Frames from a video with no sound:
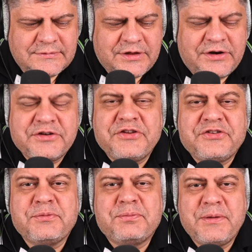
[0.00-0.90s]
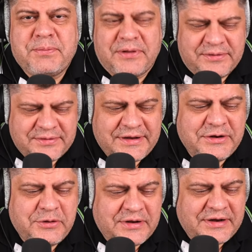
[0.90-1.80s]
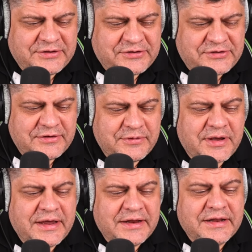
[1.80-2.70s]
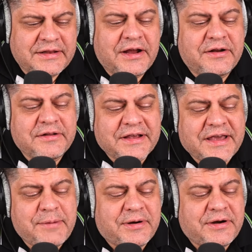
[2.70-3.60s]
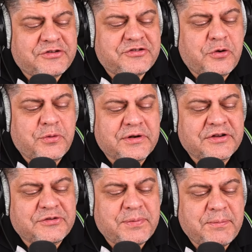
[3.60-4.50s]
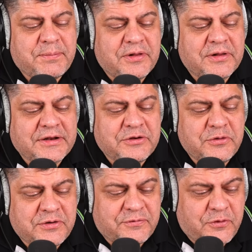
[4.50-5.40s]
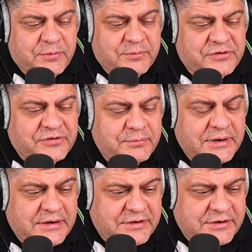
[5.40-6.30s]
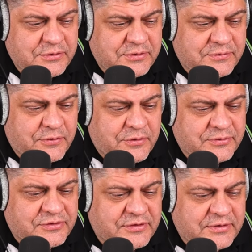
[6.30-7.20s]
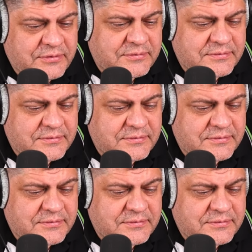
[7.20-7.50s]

They're decent people, the new elites. Okay, and then the camera is showing these people in uniforms, military uniforms, you know.